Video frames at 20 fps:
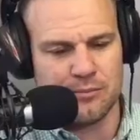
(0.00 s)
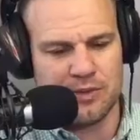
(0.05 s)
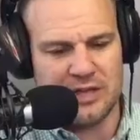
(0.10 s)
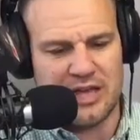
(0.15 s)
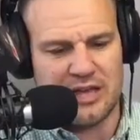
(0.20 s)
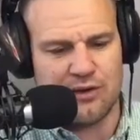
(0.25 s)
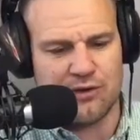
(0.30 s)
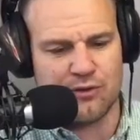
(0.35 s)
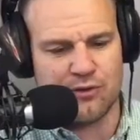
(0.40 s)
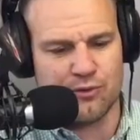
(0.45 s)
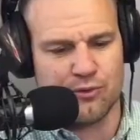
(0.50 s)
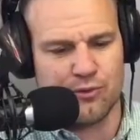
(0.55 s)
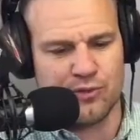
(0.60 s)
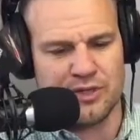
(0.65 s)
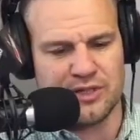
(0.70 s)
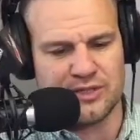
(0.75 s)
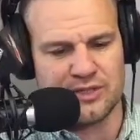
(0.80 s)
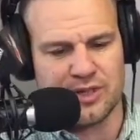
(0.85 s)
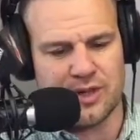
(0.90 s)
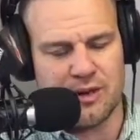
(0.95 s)
getting through
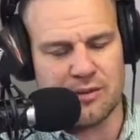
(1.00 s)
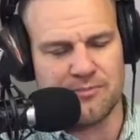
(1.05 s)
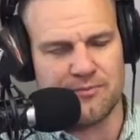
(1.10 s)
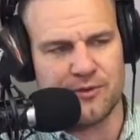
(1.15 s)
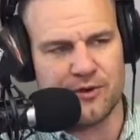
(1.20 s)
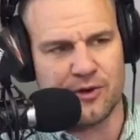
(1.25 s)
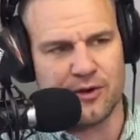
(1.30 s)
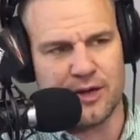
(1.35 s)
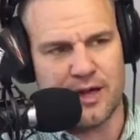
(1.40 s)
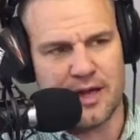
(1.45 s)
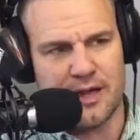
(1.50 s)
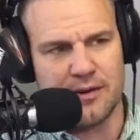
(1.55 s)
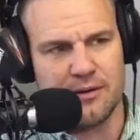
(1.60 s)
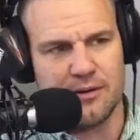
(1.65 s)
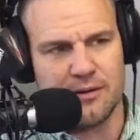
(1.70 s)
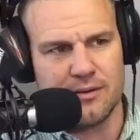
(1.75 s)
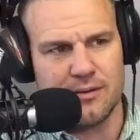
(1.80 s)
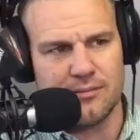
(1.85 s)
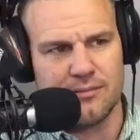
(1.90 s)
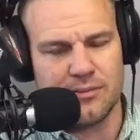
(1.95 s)
discomfort
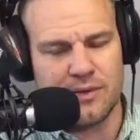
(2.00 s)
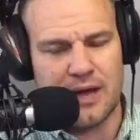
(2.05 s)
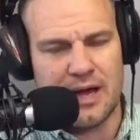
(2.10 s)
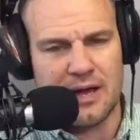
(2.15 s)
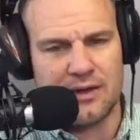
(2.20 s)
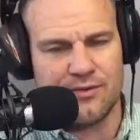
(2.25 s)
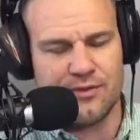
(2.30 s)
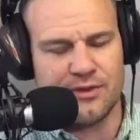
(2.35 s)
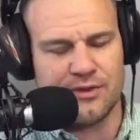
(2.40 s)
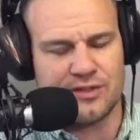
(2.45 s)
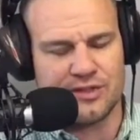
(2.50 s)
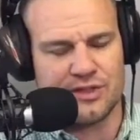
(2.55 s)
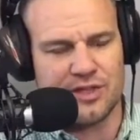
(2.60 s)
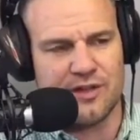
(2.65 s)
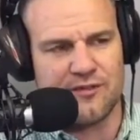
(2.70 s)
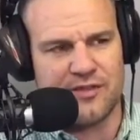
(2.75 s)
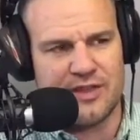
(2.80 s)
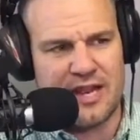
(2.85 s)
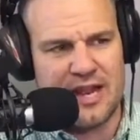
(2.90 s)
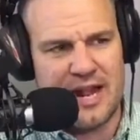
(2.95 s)
and the
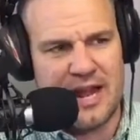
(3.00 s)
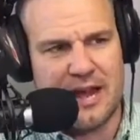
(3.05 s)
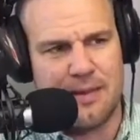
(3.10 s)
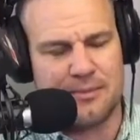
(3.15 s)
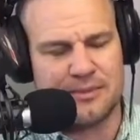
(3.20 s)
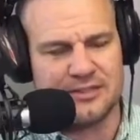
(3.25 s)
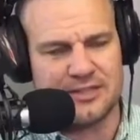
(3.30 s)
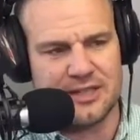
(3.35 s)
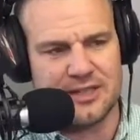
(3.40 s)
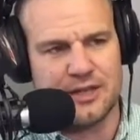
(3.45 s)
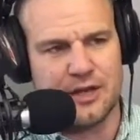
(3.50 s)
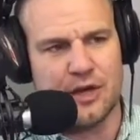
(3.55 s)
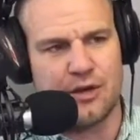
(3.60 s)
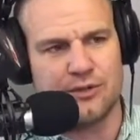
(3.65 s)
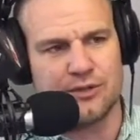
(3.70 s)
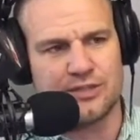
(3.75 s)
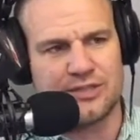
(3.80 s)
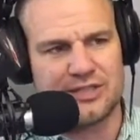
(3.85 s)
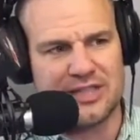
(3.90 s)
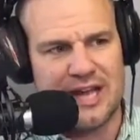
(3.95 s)
stuff that happens on the
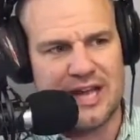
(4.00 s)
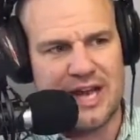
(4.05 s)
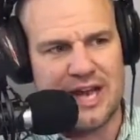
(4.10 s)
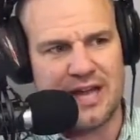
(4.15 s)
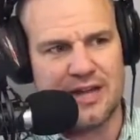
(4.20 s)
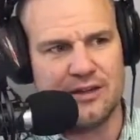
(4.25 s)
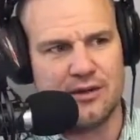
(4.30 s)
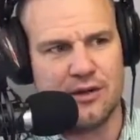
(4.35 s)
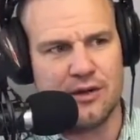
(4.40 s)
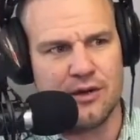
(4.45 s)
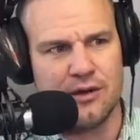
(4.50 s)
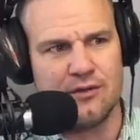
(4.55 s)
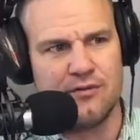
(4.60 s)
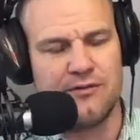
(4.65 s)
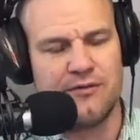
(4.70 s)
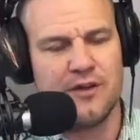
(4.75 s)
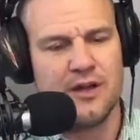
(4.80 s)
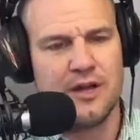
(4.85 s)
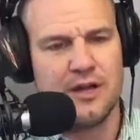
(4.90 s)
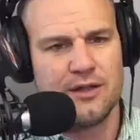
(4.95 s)
other side
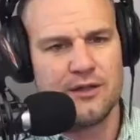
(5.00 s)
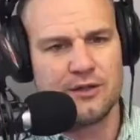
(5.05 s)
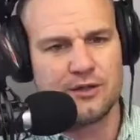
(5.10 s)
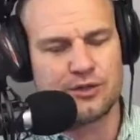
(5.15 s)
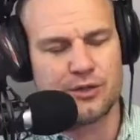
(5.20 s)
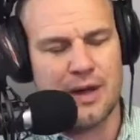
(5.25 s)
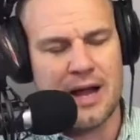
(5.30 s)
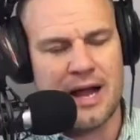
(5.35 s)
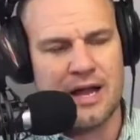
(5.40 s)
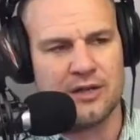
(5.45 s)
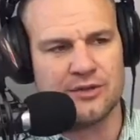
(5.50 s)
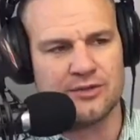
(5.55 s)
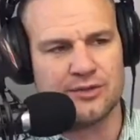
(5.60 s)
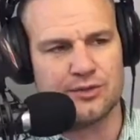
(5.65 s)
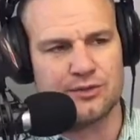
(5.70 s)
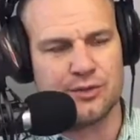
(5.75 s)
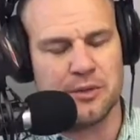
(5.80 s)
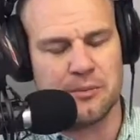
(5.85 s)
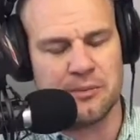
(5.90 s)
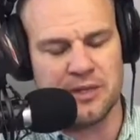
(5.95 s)
of the trials, the
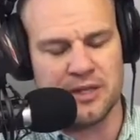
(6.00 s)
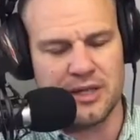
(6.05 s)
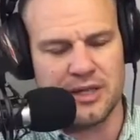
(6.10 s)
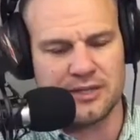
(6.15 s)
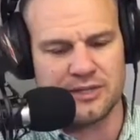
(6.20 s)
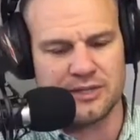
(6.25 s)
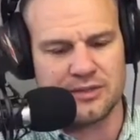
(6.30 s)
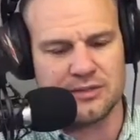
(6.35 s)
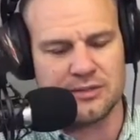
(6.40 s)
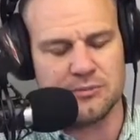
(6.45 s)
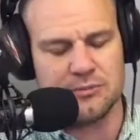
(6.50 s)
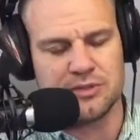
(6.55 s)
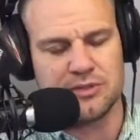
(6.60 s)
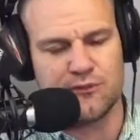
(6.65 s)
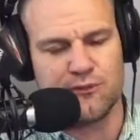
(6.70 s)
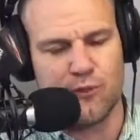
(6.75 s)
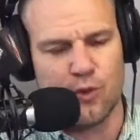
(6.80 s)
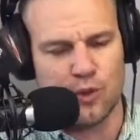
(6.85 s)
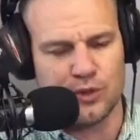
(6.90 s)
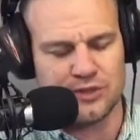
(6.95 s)
tribulations, the
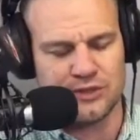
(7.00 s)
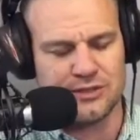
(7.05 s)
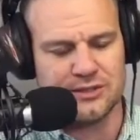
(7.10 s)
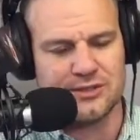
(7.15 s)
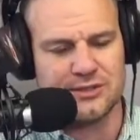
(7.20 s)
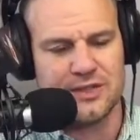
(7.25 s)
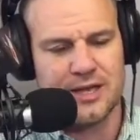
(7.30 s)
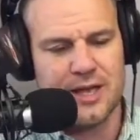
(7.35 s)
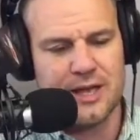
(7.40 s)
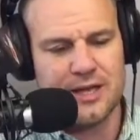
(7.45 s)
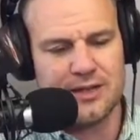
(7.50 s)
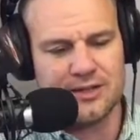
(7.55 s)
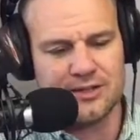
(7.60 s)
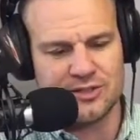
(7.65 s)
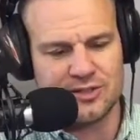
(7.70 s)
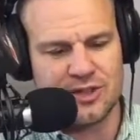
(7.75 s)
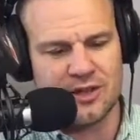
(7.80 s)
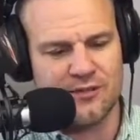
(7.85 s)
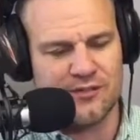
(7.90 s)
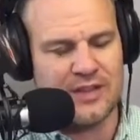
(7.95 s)
misfortunes. The
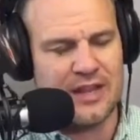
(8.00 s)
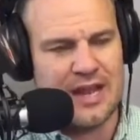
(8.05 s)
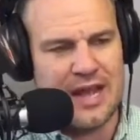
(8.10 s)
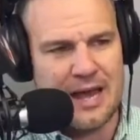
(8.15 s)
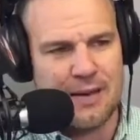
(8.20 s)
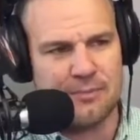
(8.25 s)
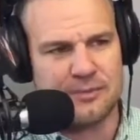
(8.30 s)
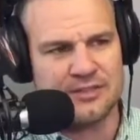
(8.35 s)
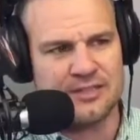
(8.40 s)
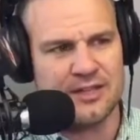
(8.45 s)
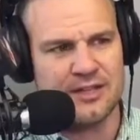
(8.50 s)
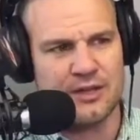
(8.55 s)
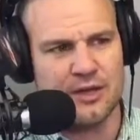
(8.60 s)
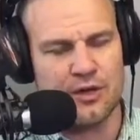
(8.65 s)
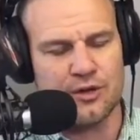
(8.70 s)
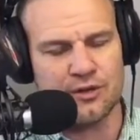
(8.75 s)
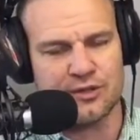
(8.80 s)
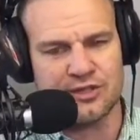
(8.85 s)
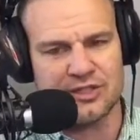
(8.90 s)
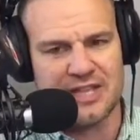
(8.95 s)
stuff that happens on the
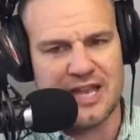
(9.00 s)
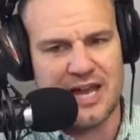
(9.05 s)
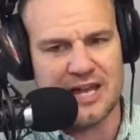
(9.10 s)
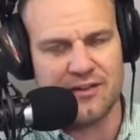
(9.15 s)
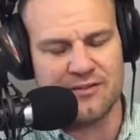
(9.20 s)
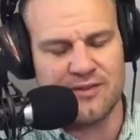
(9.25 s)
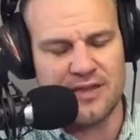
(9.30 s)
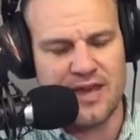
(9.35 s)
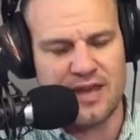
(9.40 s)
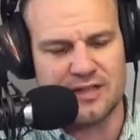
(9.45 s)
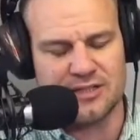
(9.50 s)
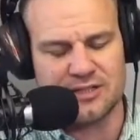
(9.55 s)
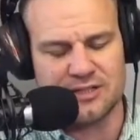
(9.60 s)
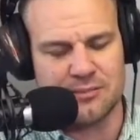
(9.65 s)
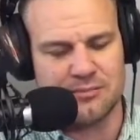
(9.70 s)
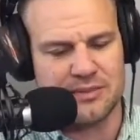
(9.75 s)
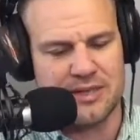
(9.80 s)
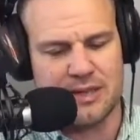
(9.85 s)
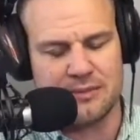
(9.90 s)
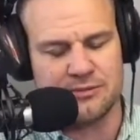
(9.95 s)
other side of that is
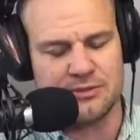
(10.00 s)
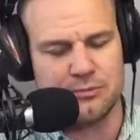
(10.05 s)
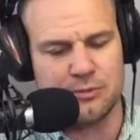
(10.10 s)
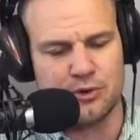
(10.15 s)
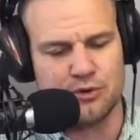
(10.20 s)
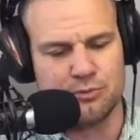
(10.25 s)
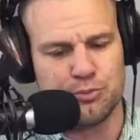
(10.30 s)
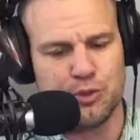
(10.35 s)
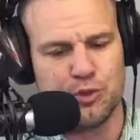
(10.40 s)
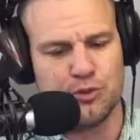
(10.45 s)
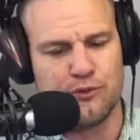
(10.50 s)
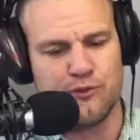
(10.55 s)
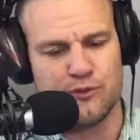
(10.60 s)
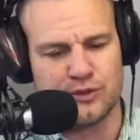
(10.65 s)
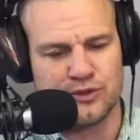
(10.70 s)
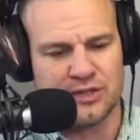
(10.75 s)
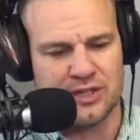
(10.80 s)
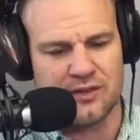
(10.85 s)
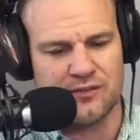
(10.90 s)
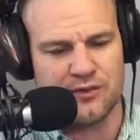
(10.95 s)
sometimes the most beautiful
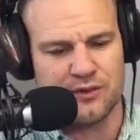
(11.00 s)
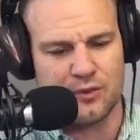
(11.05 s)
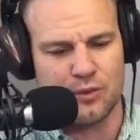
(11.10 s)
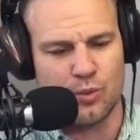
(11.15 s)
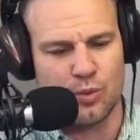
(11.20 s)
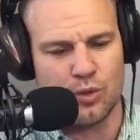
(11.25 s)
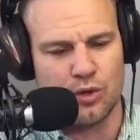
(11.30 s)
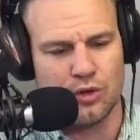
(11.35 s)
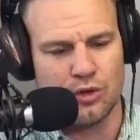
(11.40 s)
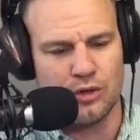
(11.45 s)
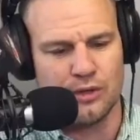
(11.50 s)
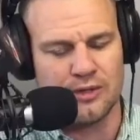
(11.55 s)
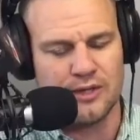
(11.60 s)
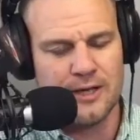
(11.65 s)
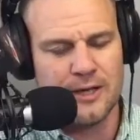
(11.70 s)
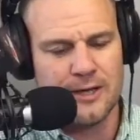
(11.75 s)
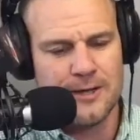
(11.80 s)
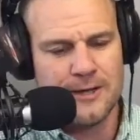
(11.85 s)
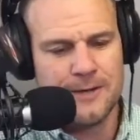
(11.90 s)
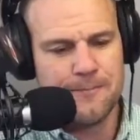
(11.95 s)
stuff in the world.
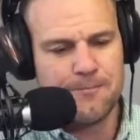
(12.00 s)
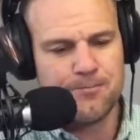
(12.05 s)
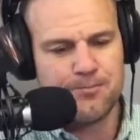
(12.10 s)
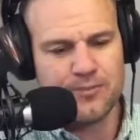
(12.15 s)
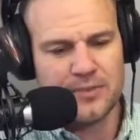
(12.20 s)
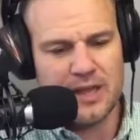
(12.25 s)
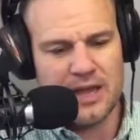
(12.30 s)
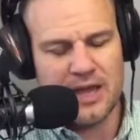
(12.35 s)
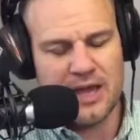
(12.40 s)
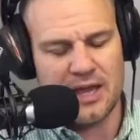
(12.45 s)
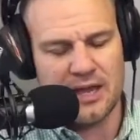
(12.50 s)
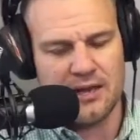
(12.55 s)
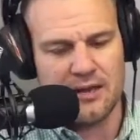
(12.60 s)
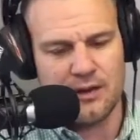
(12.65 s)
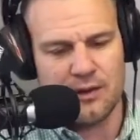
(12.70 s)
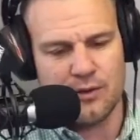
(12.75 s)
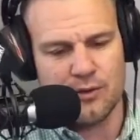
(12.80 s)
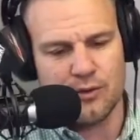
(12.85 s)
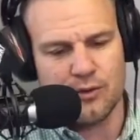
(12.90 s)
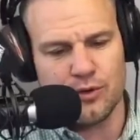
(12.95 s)

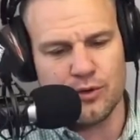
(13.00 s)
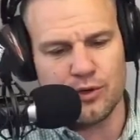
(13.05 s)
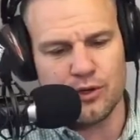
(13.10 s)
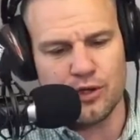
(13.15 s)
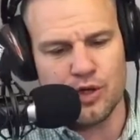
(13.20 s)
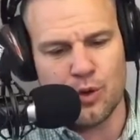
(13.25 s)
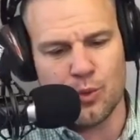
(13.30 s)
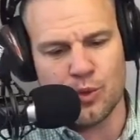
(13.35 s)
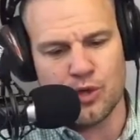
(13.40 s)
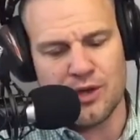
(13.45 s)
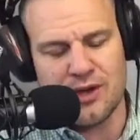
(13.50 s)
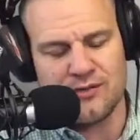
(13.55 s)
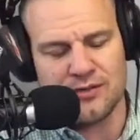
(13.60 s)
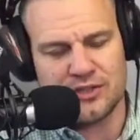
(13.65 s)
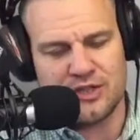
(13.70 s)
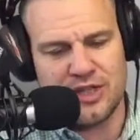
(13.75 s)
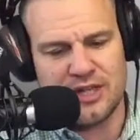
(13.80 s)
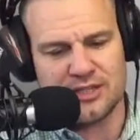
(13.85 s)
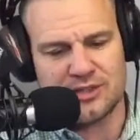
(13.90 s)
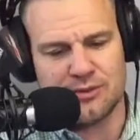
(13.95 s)
And, when you have a
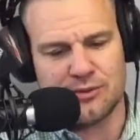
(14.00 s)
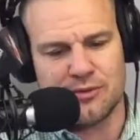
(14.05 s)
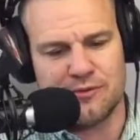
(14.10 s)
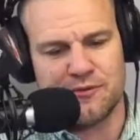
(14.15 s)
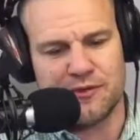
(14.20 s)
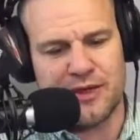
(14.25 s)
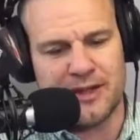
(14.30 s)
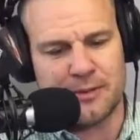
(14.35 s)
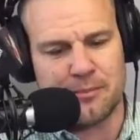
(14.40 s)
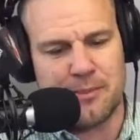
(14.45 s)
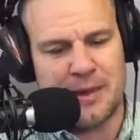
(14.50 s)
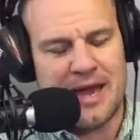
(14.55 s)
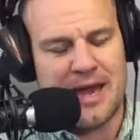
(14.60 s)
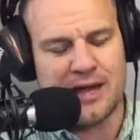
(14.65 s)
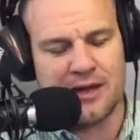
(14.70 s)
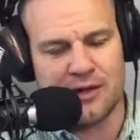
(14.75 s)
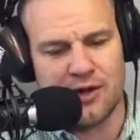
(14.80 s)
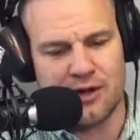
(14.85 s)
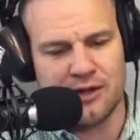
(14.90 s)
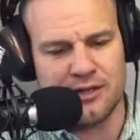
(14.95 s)
chance to reflect
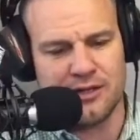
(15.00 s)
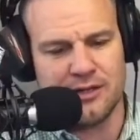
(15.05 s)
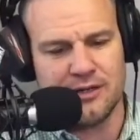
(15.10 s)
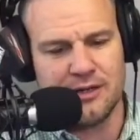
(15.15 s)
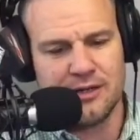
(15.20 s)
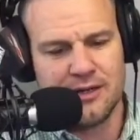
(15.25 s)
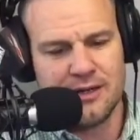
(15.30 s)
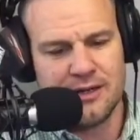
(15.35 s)
back on it,